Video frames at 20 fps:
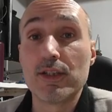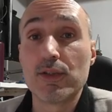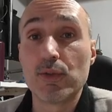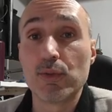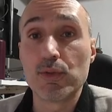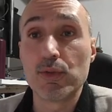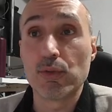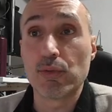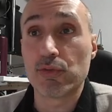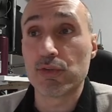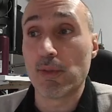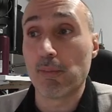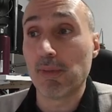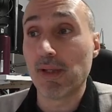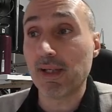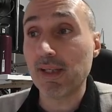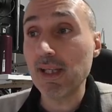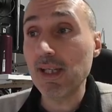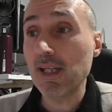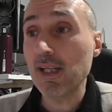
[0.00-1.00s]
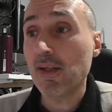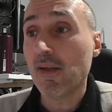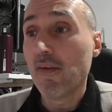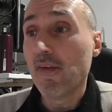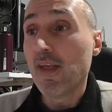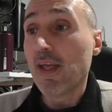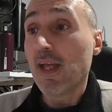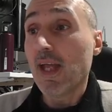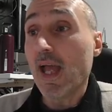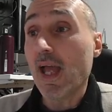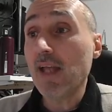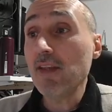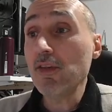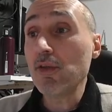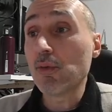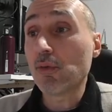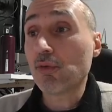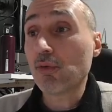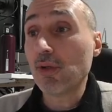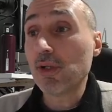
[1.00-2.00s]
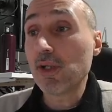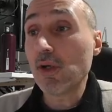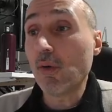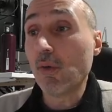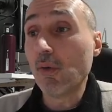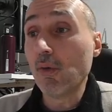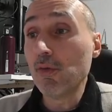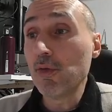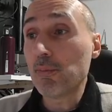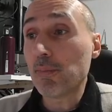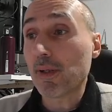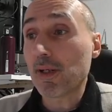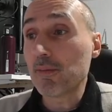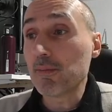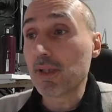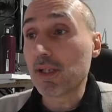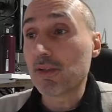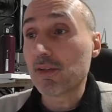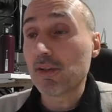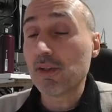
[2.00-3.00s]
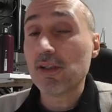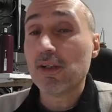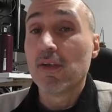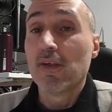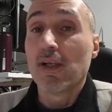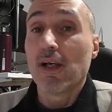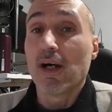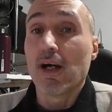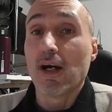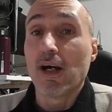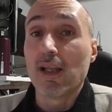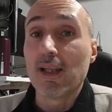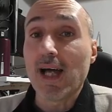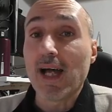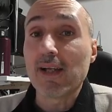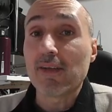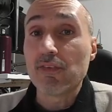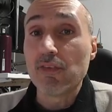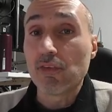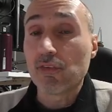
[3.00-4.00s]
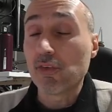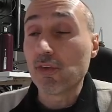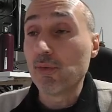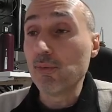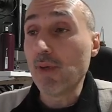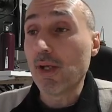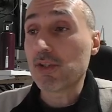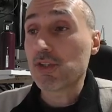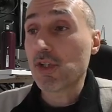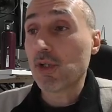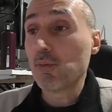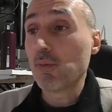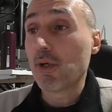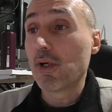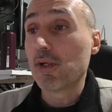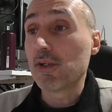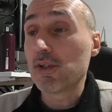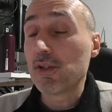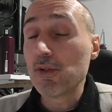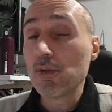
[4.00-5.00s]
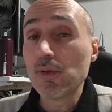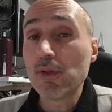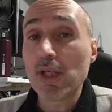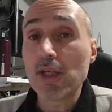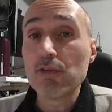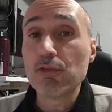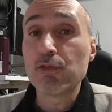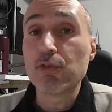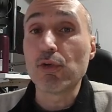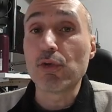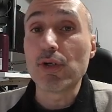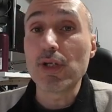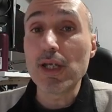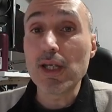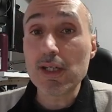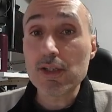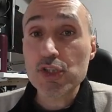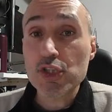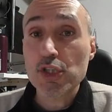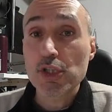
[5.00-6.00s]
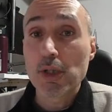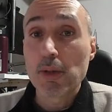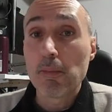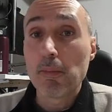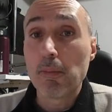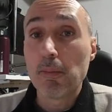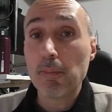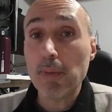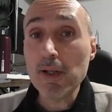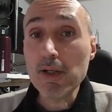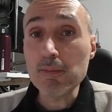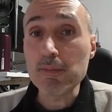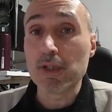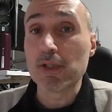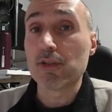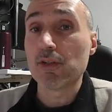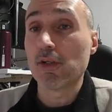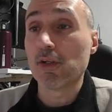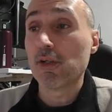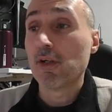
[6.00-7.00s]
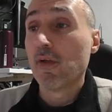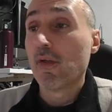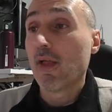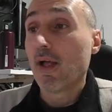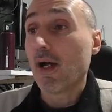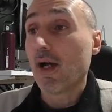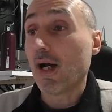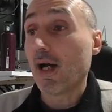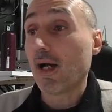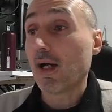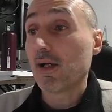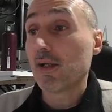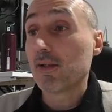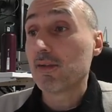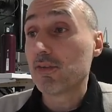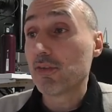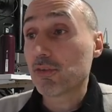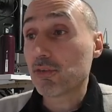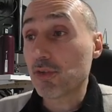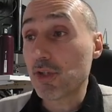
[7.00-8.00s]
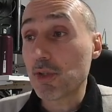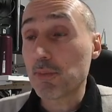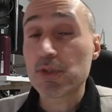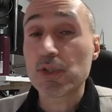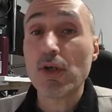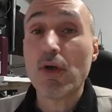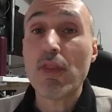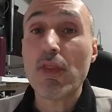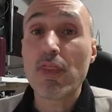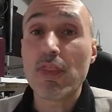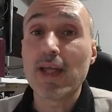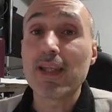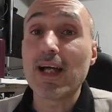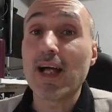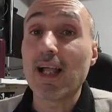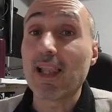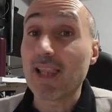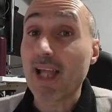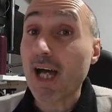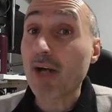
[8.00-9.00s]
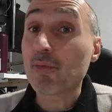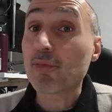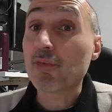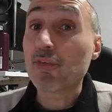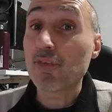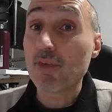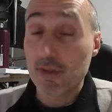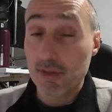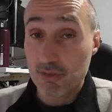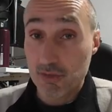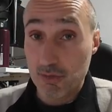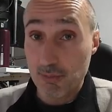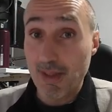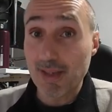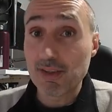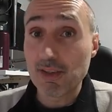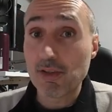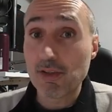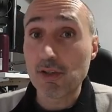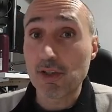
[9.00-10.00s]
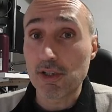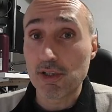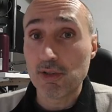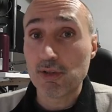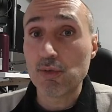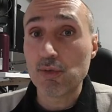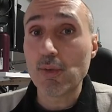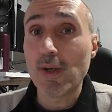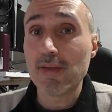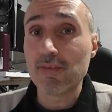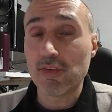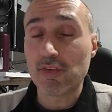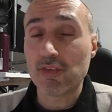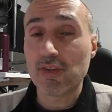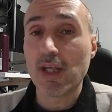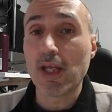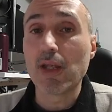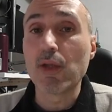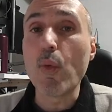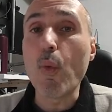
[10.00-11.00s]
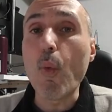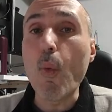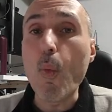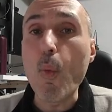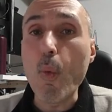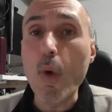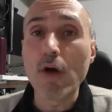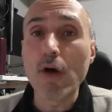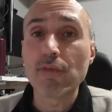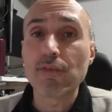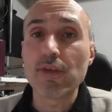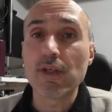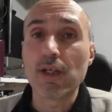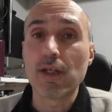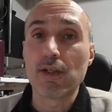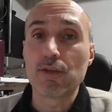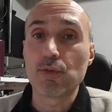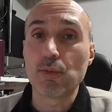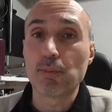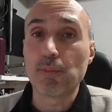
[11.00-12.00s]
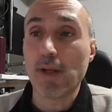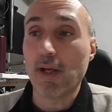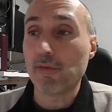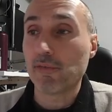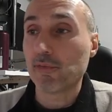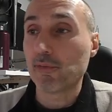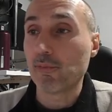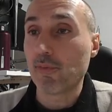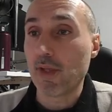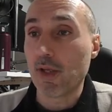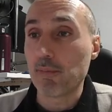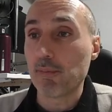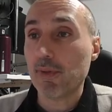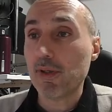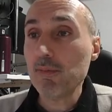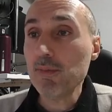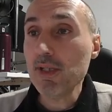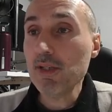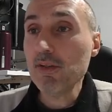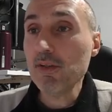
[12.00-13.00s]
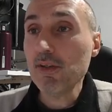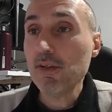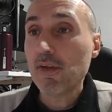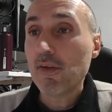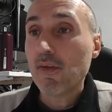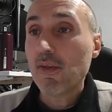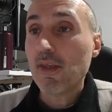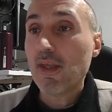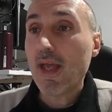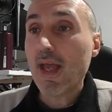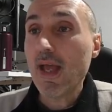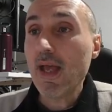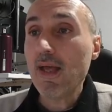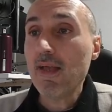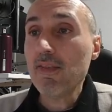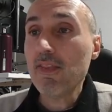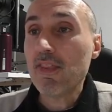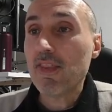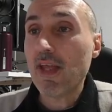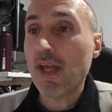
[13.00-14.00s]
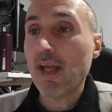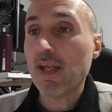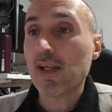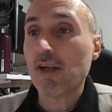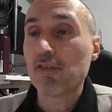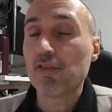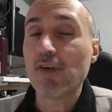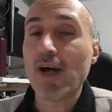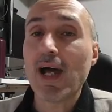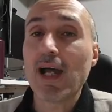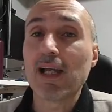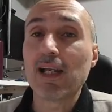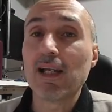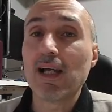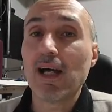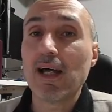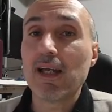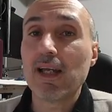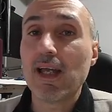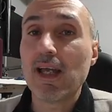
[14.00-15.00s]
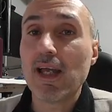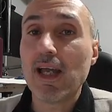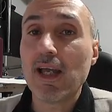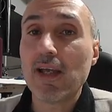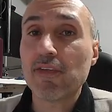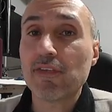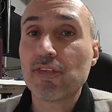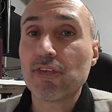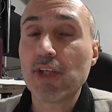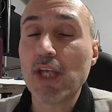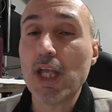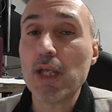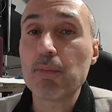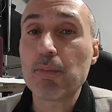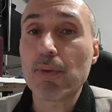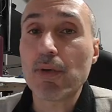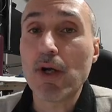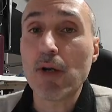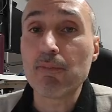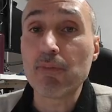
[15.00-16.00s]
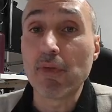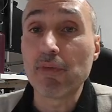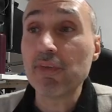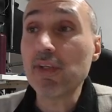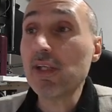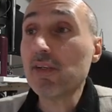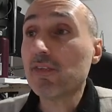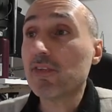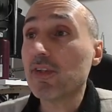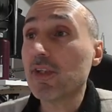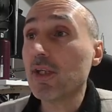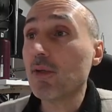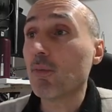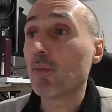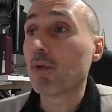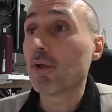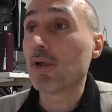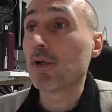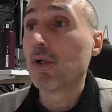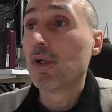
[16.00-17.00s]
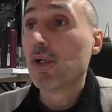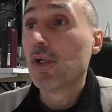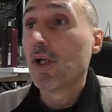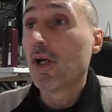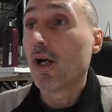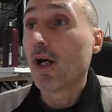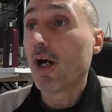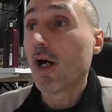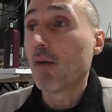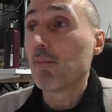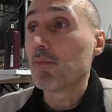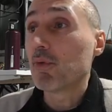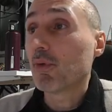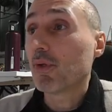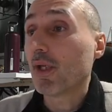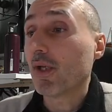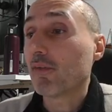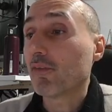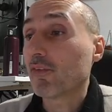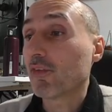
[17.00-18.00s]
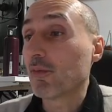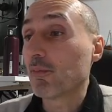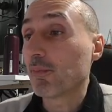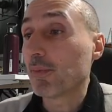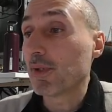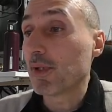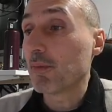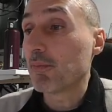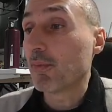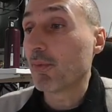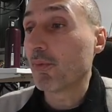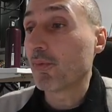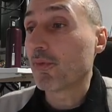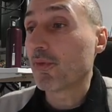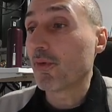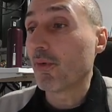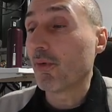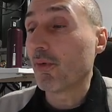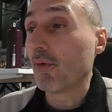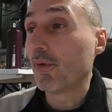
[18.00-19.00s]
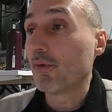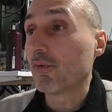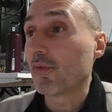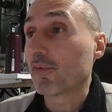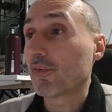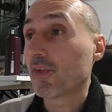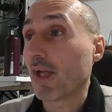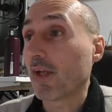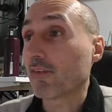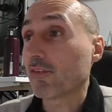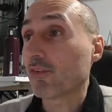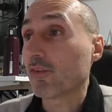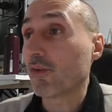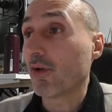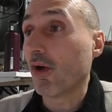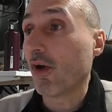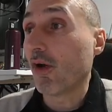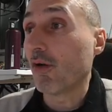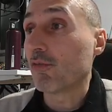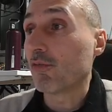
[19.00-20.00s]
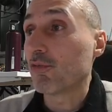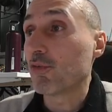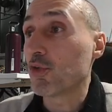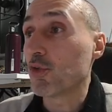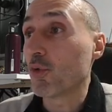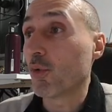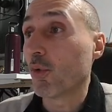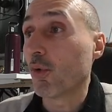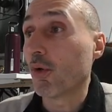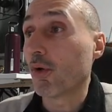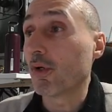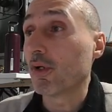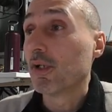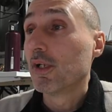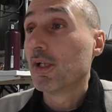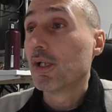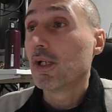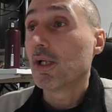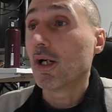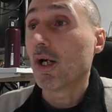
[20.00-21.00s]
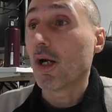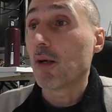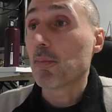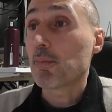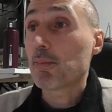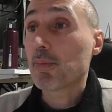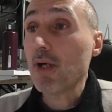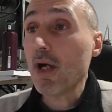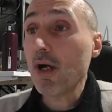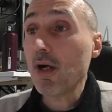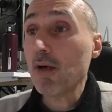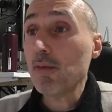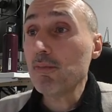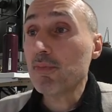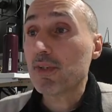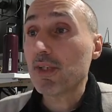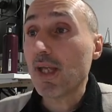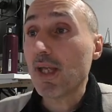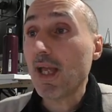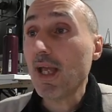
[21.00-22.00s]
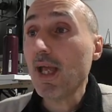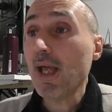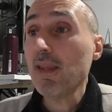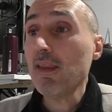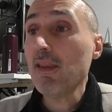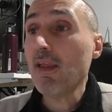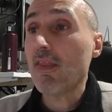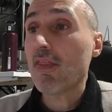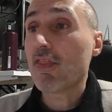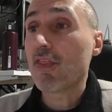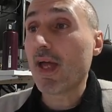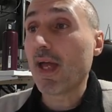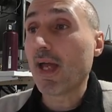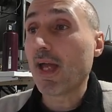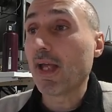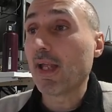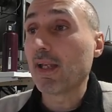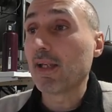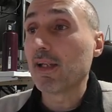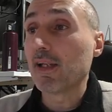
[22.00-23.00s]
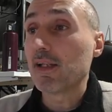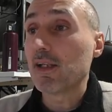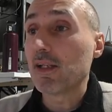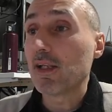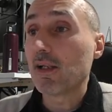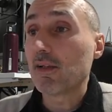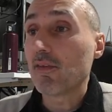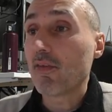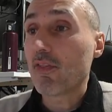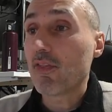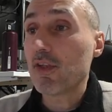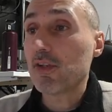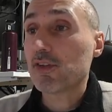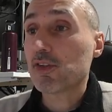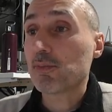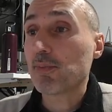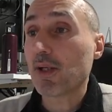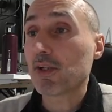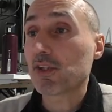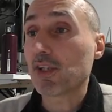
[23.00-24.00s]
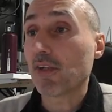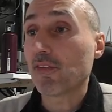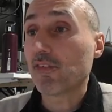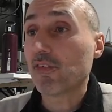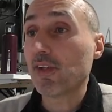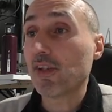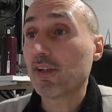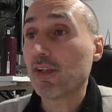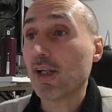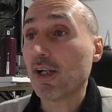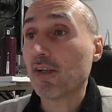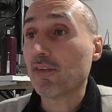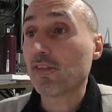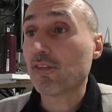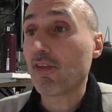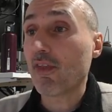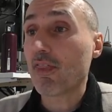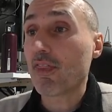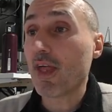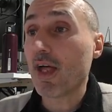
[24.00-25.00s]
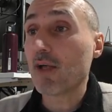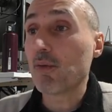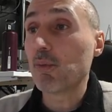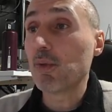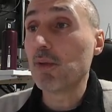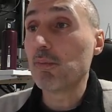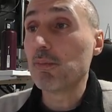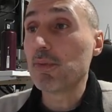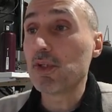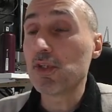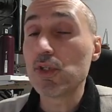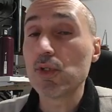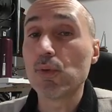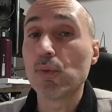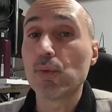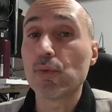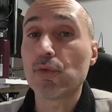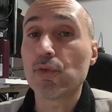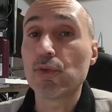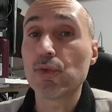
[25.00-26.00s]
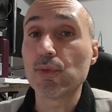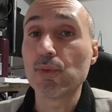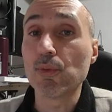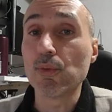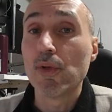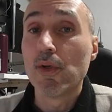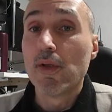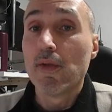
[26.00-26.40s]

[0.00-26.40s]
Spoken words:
to use the plugin, and usually all the parameter, like the situation where you give for each parameter a description that allows Semantic Kernel to understand what it need to pass to that parameter, and then a file skprompt.txt where you can simply put all the text of your prompt, and then this special syntax that will be used to